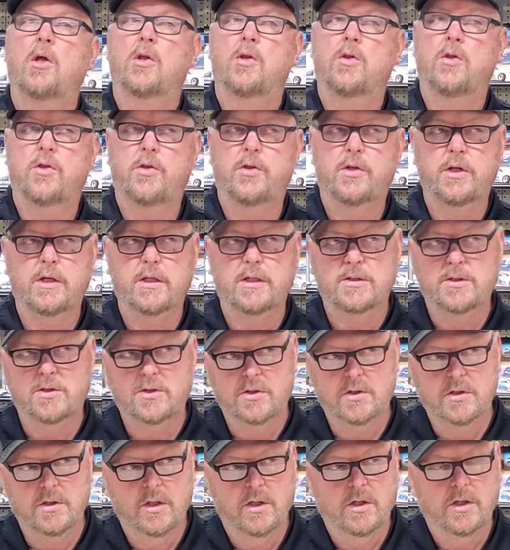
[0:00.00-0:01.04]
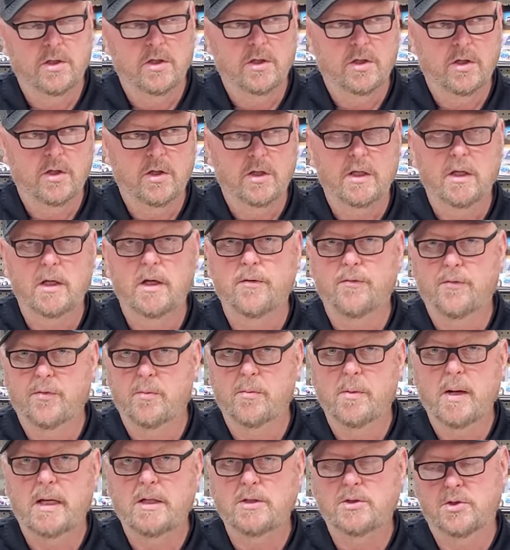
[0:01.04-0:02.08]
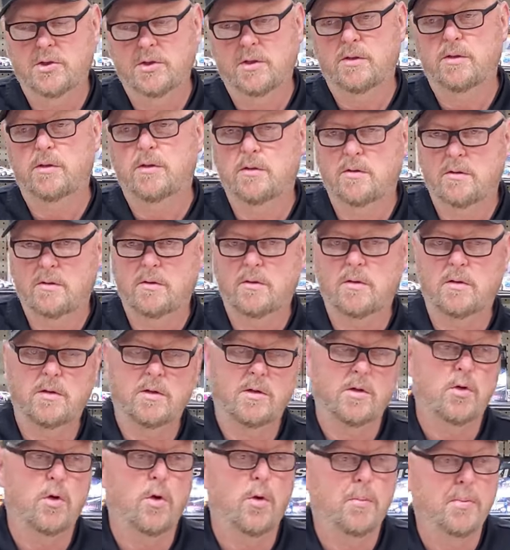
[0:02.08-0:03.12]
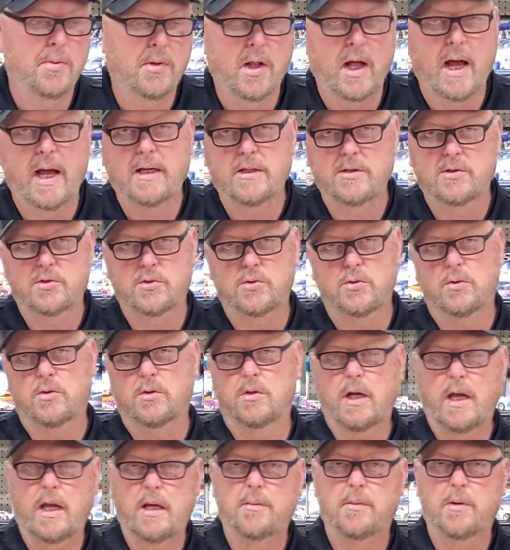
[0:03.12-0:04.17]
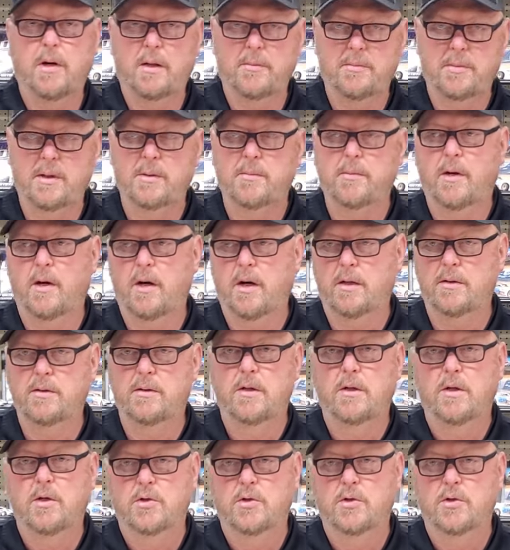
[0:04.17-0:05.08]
This information, you know, applies to A-mod, B-mod,